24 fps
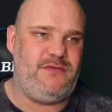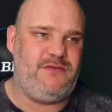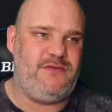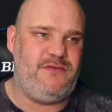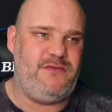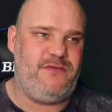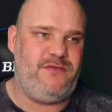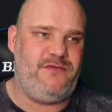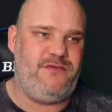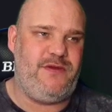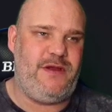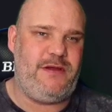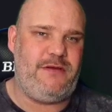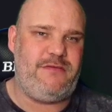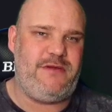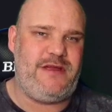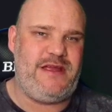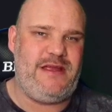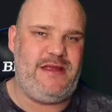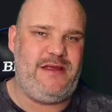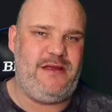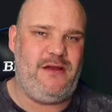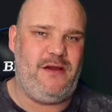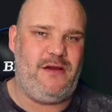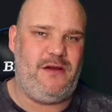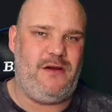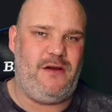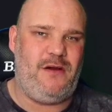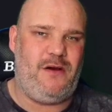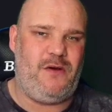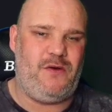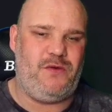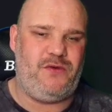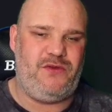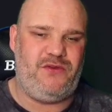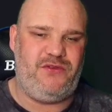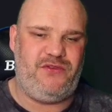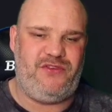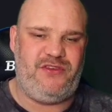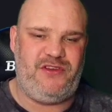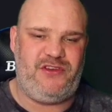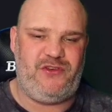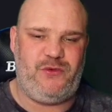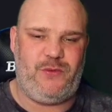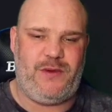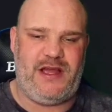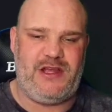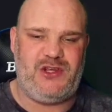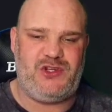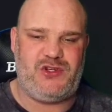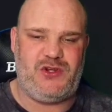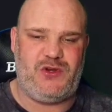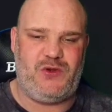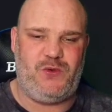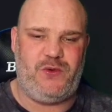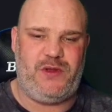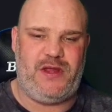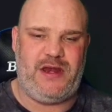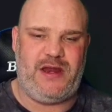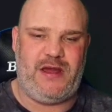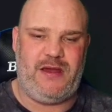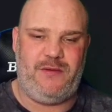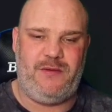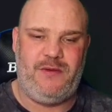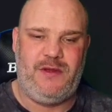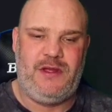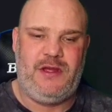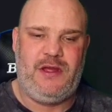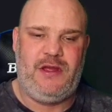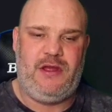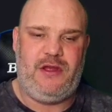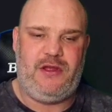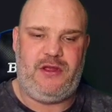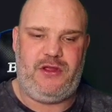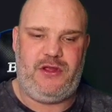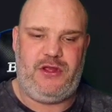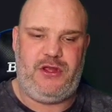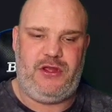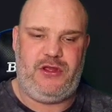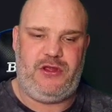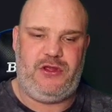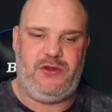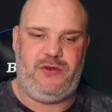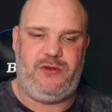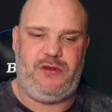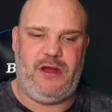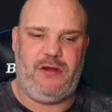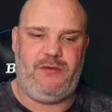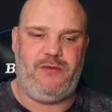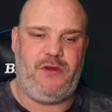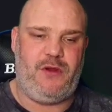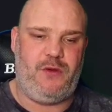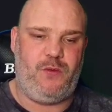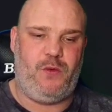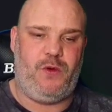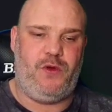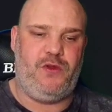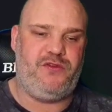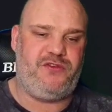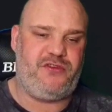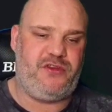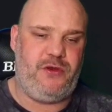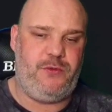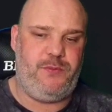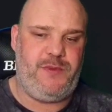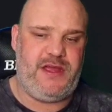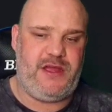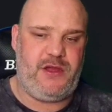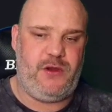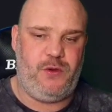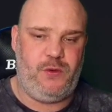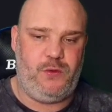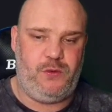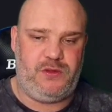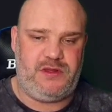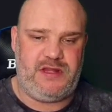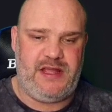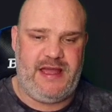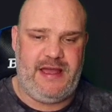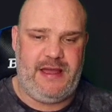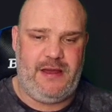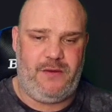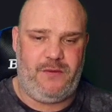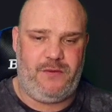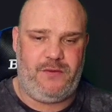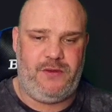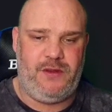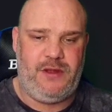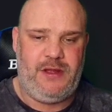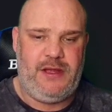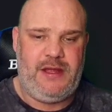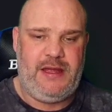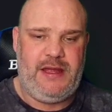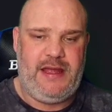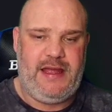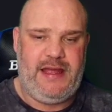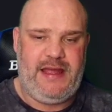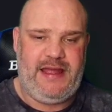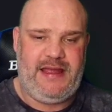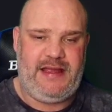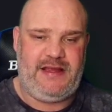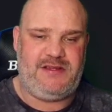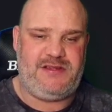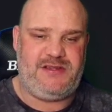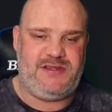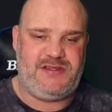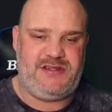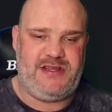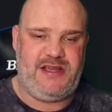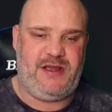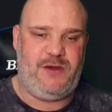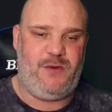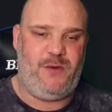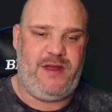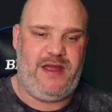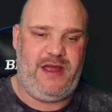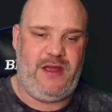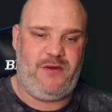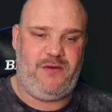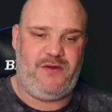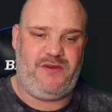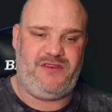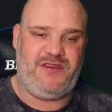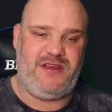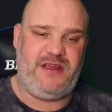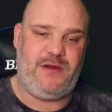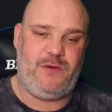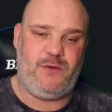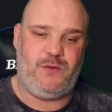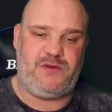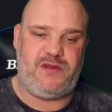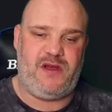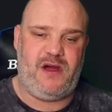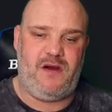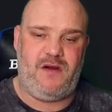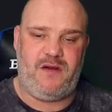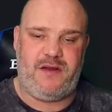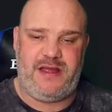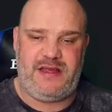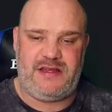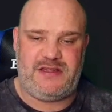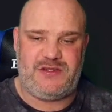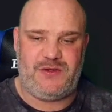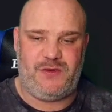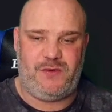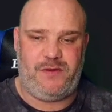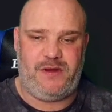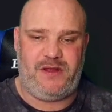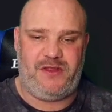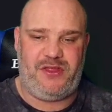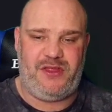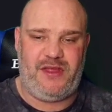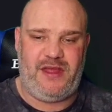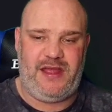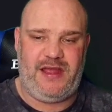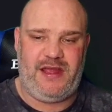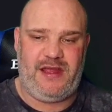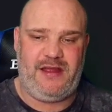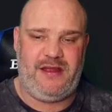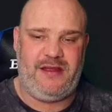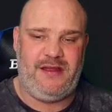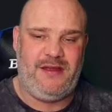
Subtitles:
very odd and situational. You know, you don't know what's going to be cooled down. It's a single hit on a single target sort of thing.